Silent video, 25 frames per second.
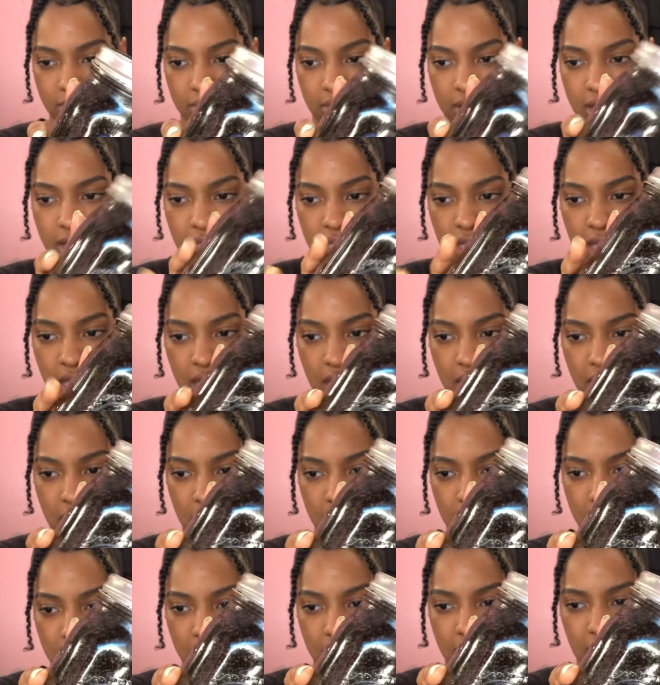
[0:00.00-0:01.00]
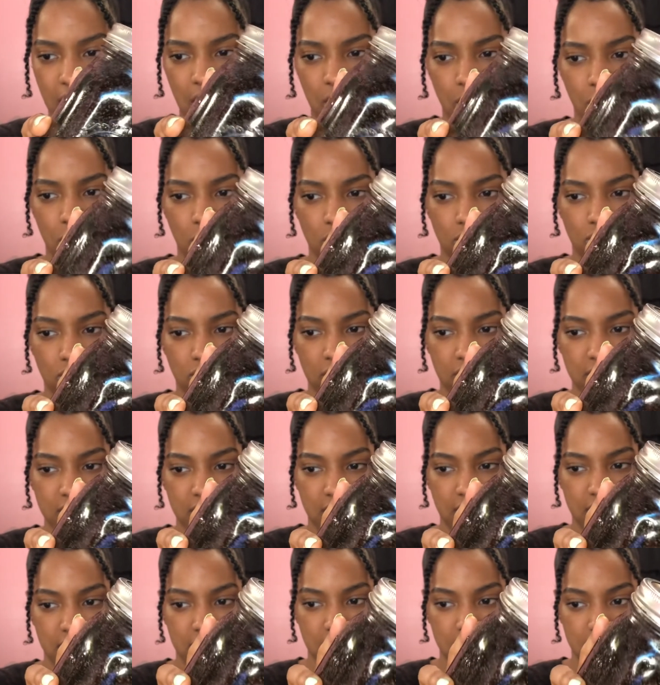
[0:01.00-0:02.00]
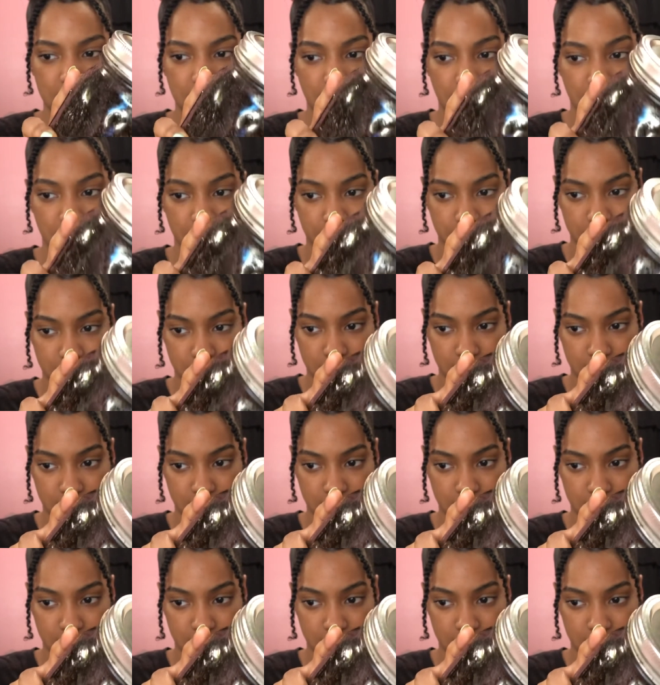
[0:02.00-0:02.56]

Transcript: the can got all rusted at the top?